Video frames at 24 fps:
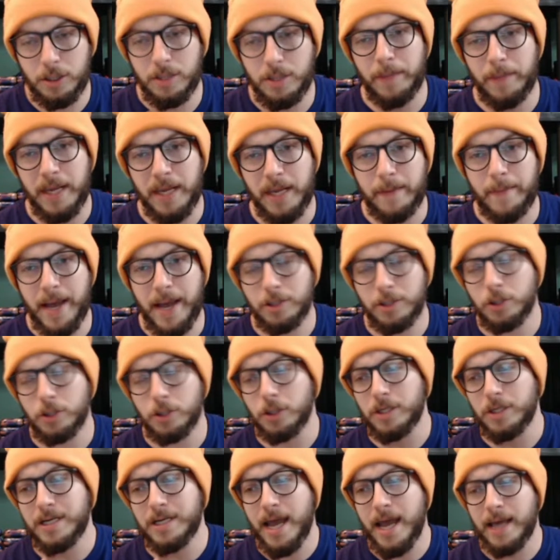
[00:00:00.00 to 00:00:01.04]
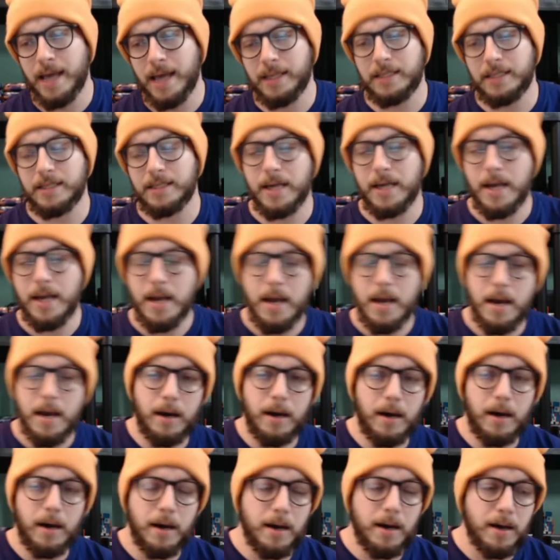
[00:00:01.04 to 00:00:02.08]
Be a Master next.
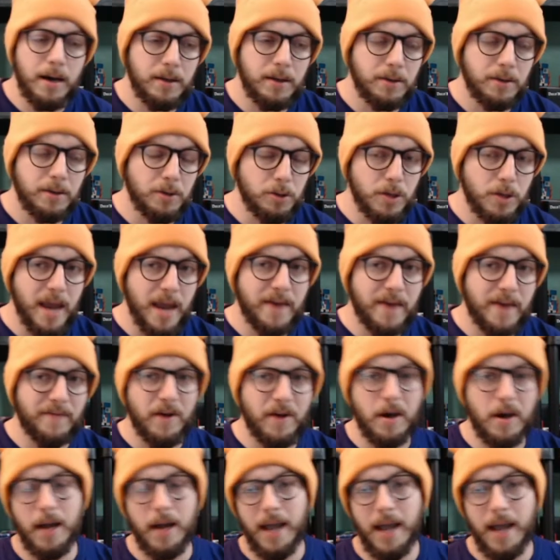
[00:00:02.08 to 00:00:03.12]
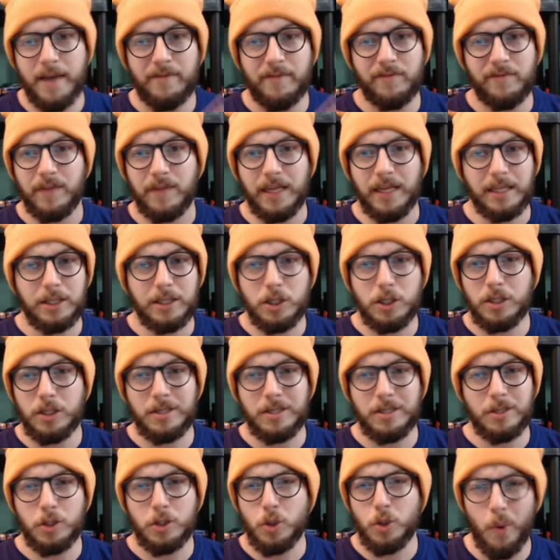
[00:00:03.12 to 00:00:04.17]
I have like
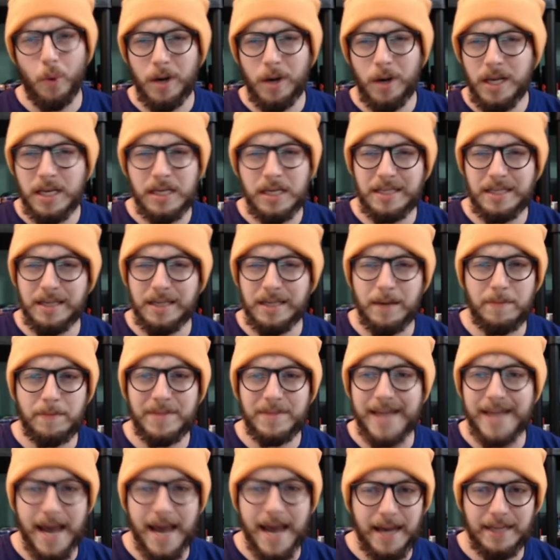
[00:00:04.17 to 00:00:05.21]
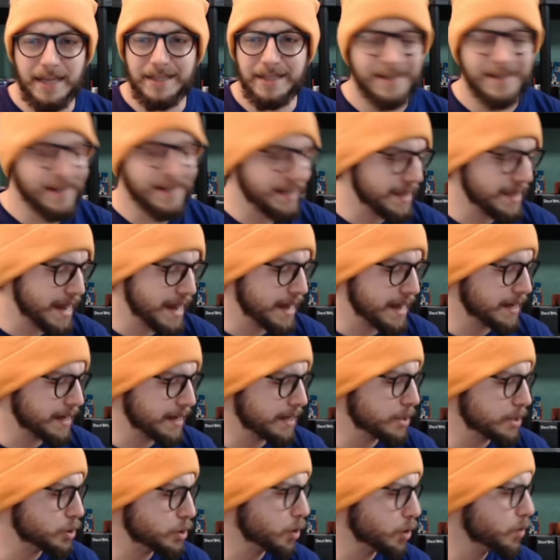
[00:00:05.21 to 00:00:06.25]
20 some decks that I
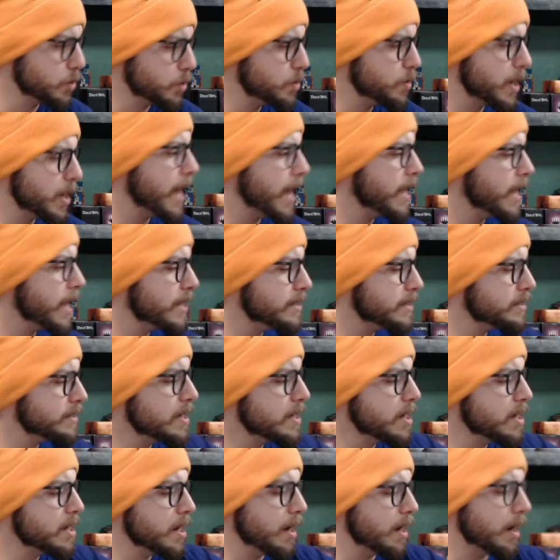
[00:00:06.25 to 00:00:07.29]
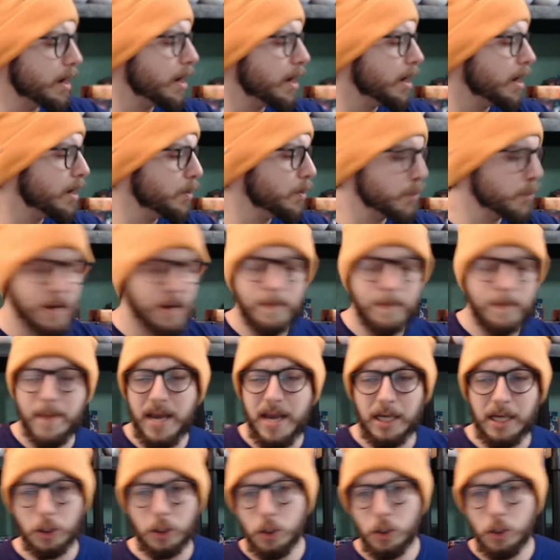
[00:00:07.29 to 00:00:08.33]
can show you guys. We can
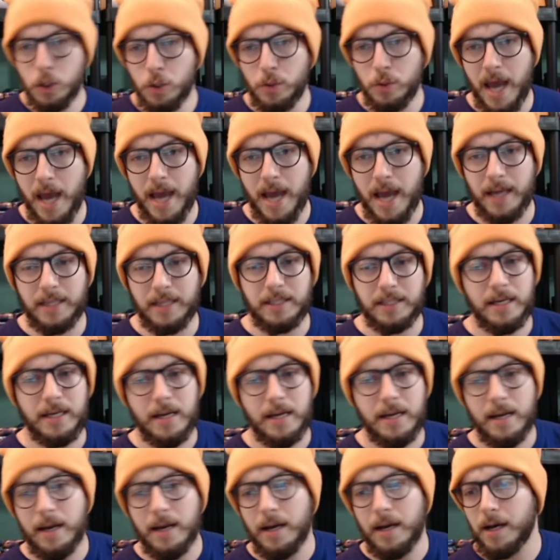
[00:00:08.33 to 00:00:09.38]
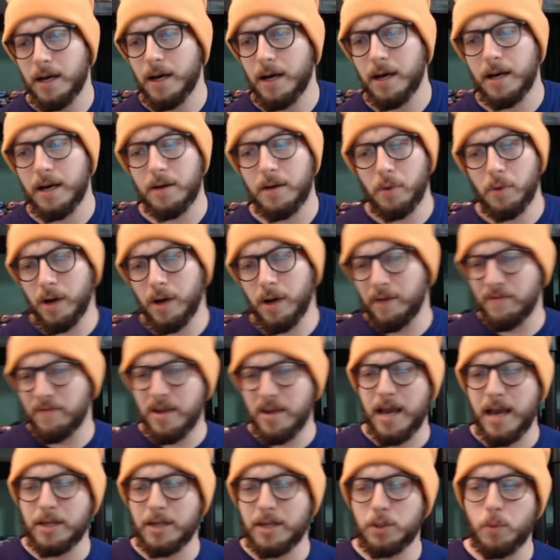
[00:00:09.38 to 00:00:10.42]
make new decks. Whatever you
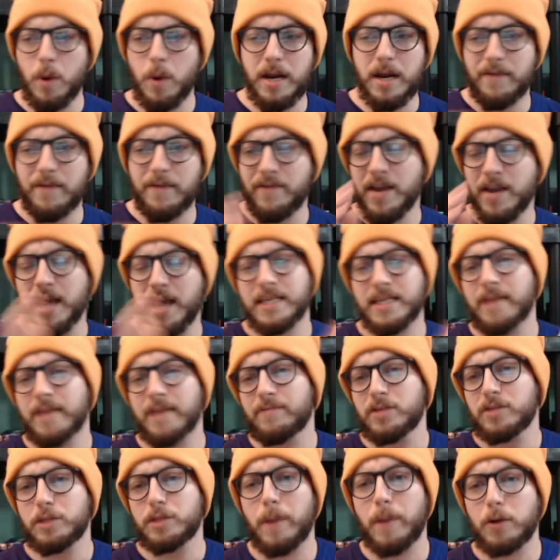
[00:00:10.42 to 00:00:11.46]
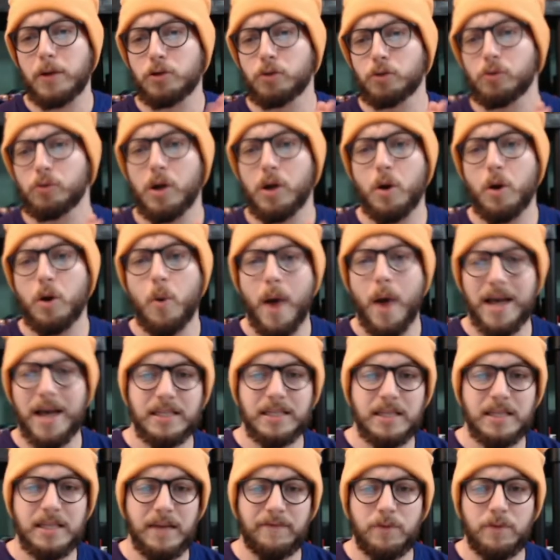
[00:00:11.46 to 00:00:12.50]
guys want. If you guys have a special
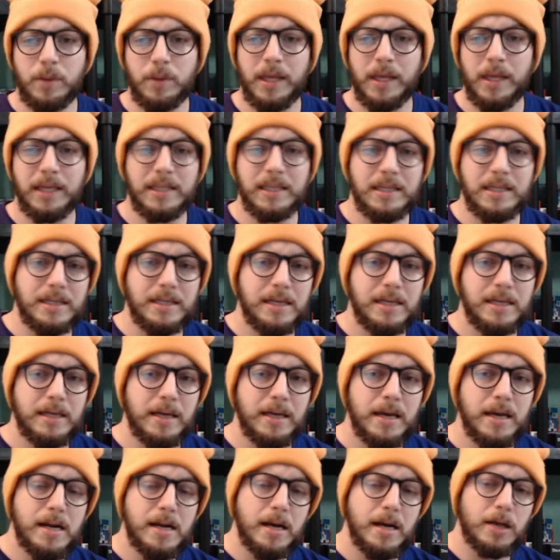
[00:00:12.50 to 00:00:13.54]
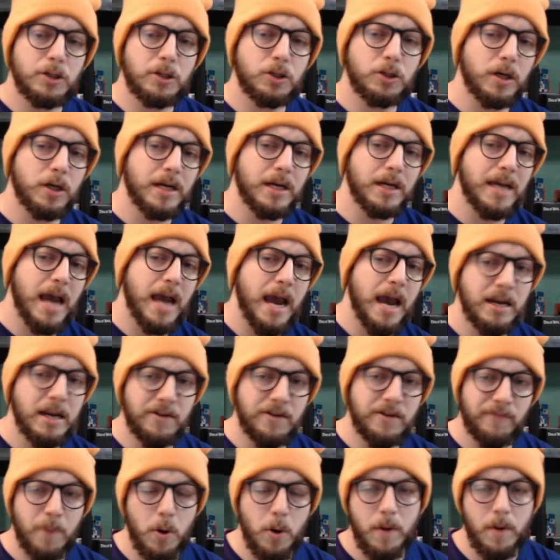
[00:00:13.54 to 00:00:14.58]
request, if you would like to see a certain kind
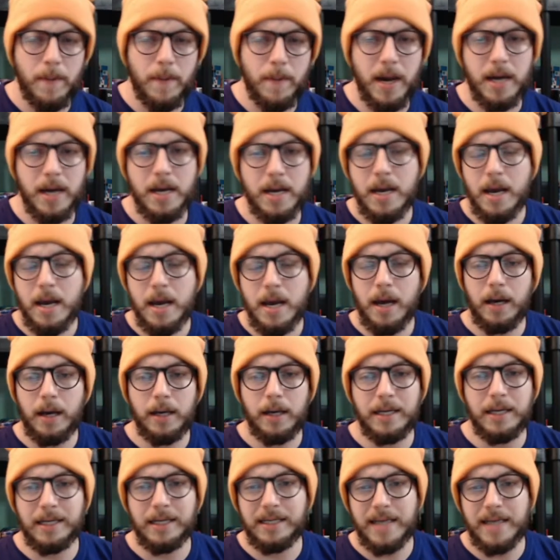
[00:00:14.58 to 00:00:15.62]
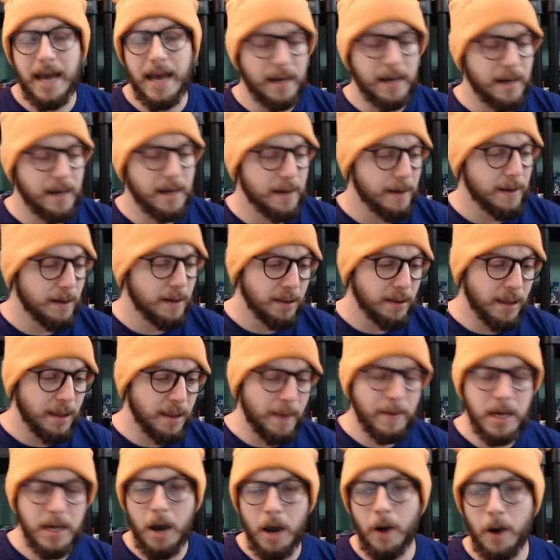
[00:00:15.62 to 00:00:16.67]
of Pokemon in a deck, let
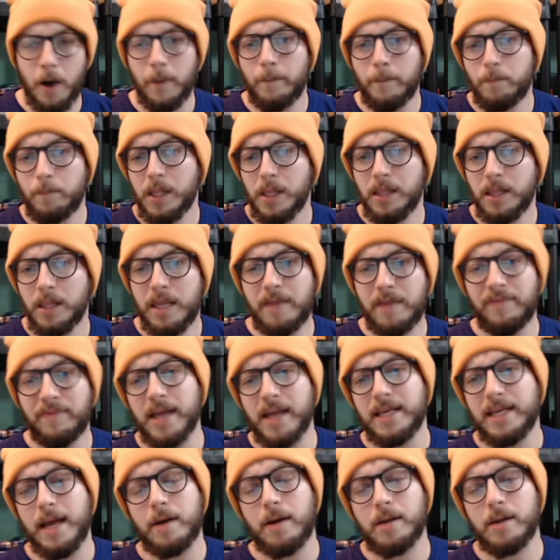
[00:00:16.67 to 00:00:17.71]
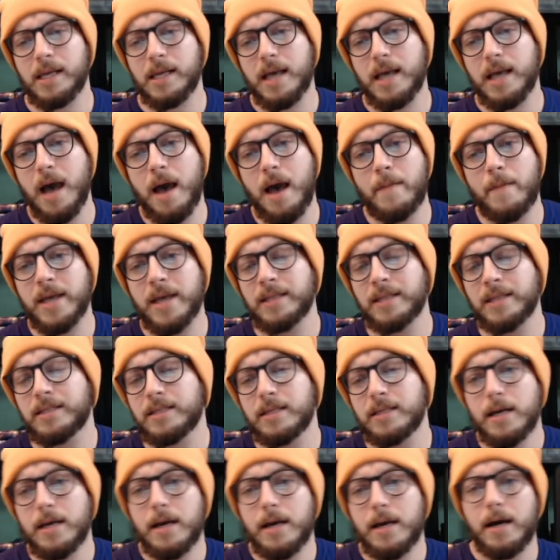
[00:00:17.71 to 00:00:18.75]
me know. Leave that down in the
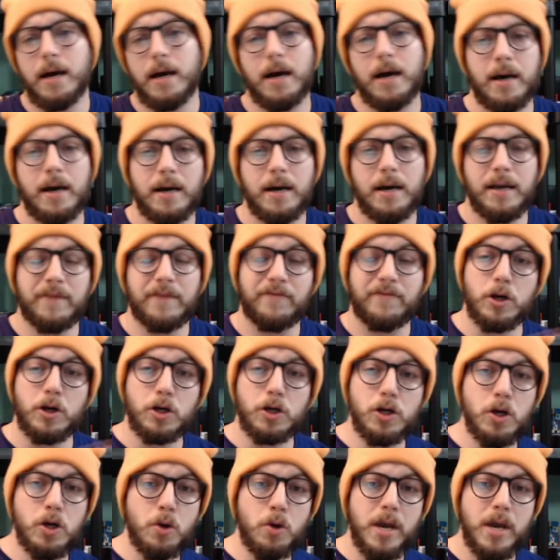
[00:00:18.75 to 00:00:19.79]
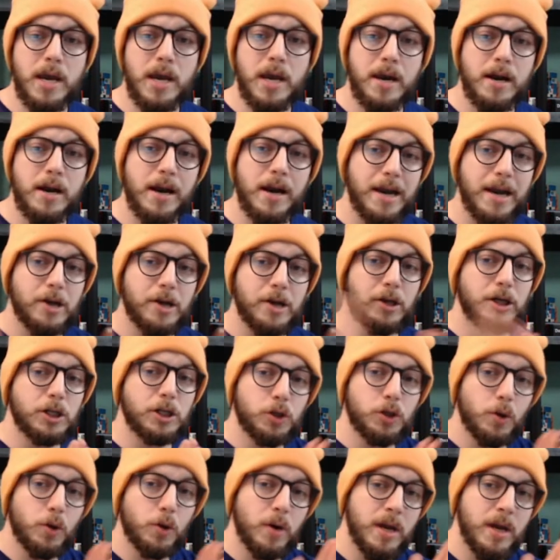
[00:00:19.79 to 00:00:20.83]
comments. If you're new here and you're
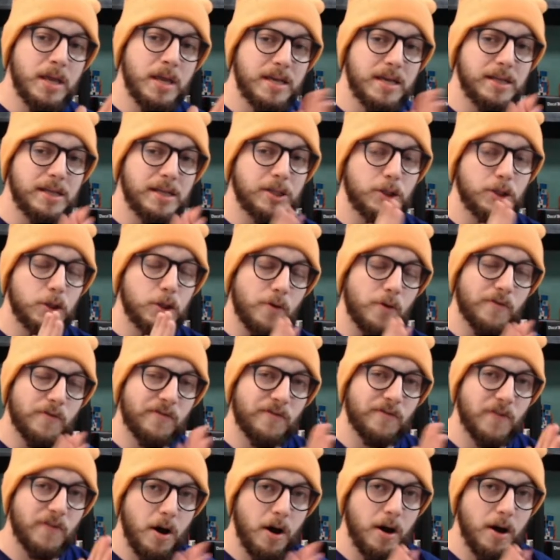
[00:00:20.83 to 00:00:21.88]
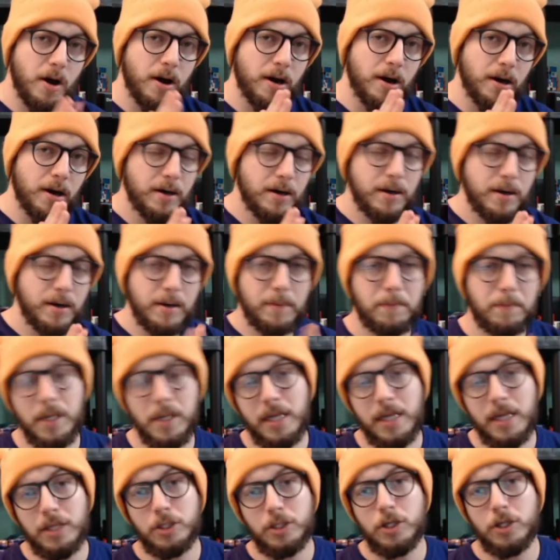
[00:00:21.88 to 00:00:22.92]
enjoying this so far,
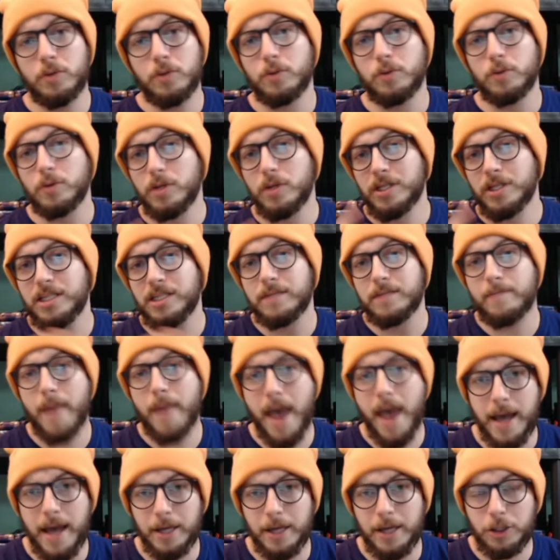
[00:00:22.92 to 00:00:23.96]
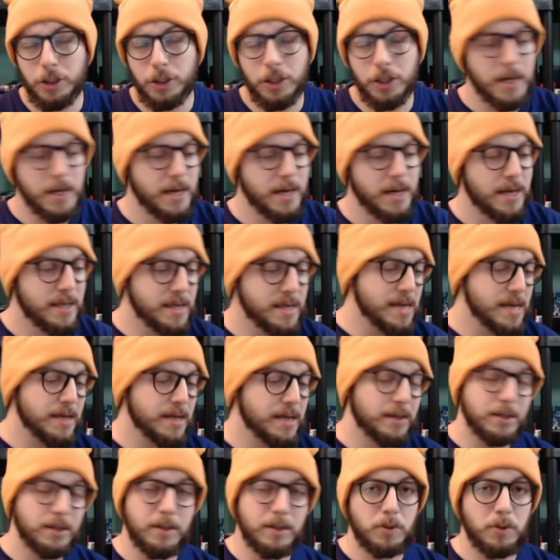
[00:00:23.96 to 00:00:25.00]
please do smash
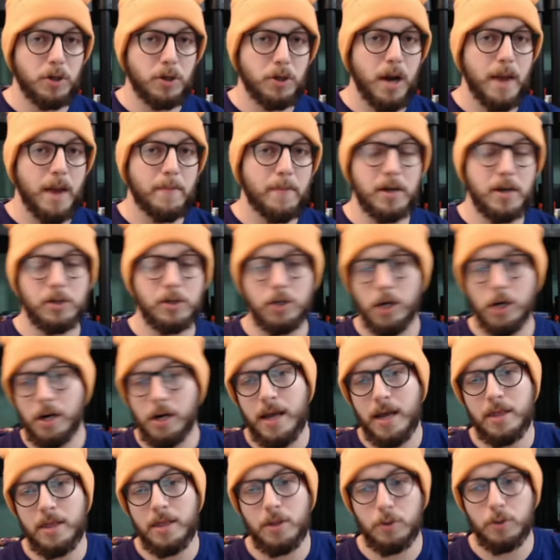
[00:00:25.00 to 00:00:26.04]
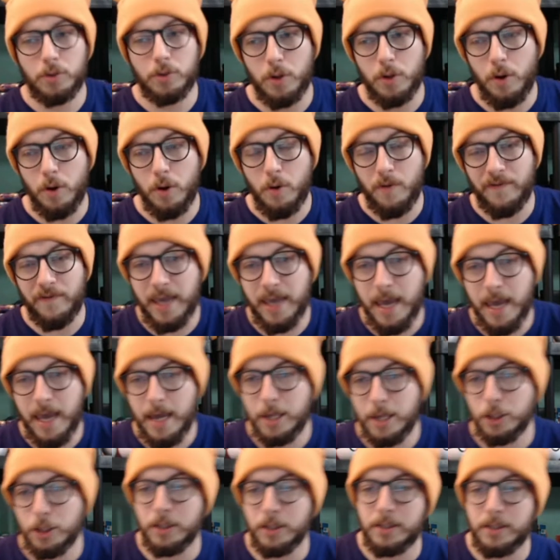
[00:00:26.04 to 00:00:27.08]
the subscribe button. Turn on those
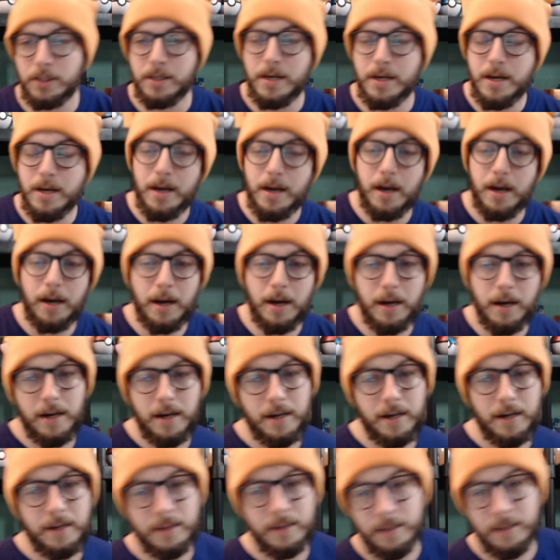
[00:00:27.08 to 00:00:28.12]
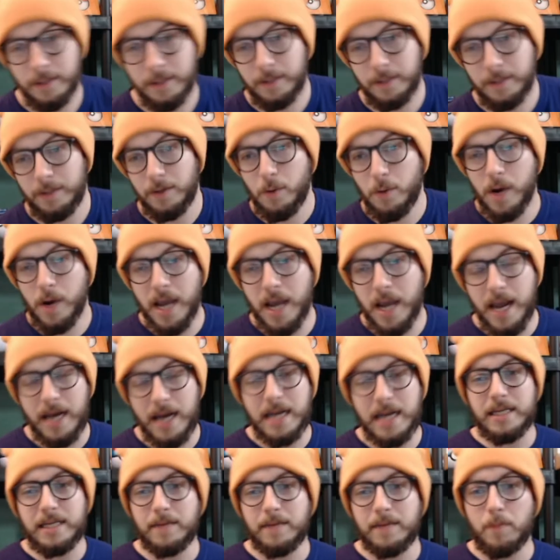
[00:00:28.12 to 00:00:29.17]
notifications. We're getting
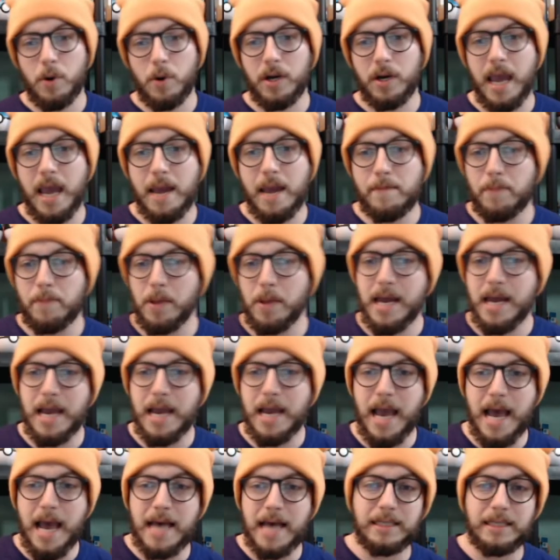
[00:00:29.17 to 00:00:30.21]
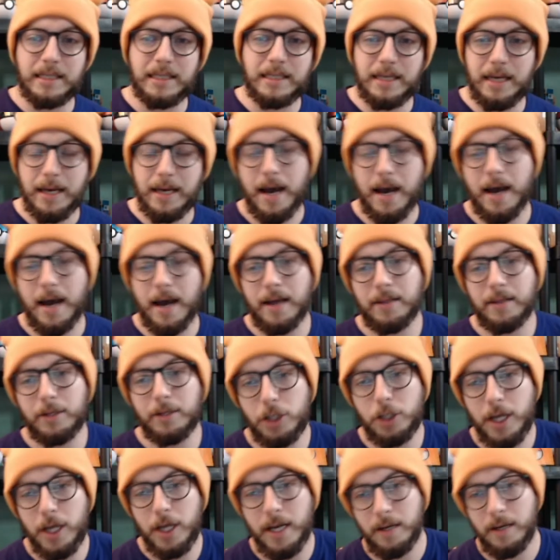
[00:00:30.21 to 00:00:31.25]
into more gameplay-esque on the
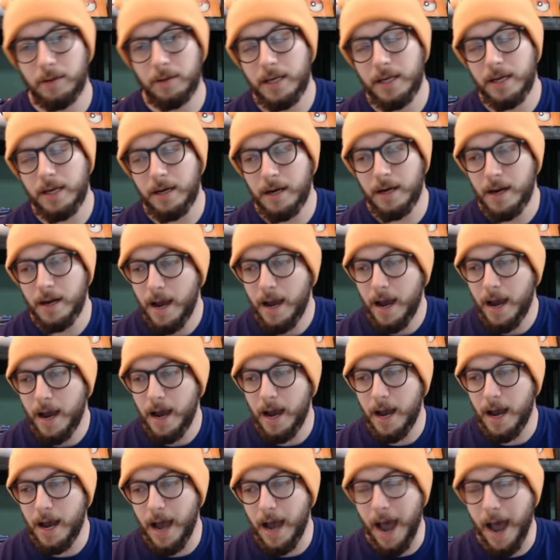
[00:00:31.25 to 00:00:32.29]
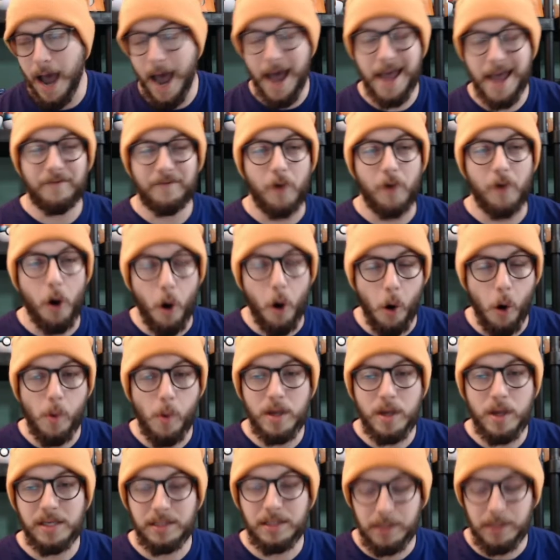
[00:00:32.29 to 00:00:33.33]
channel here. I've
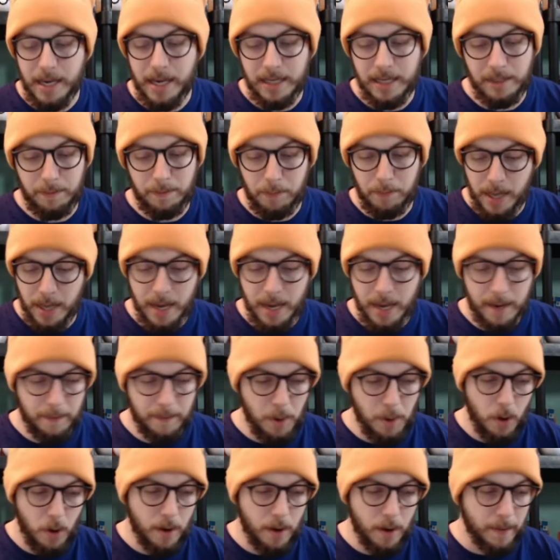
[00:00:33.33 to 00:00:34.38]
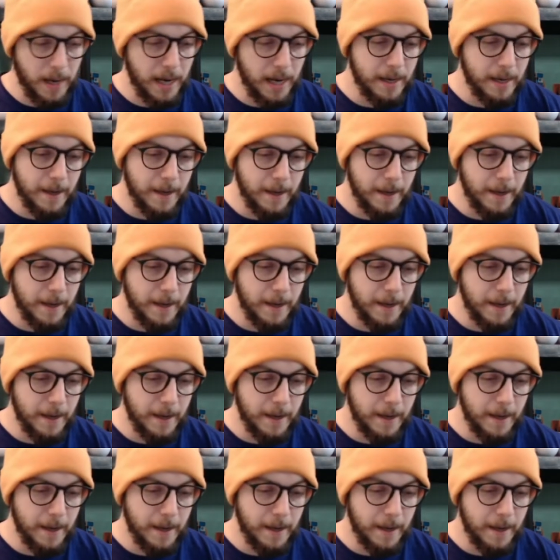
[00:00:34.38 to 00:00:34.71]
always liked playing Pokemon.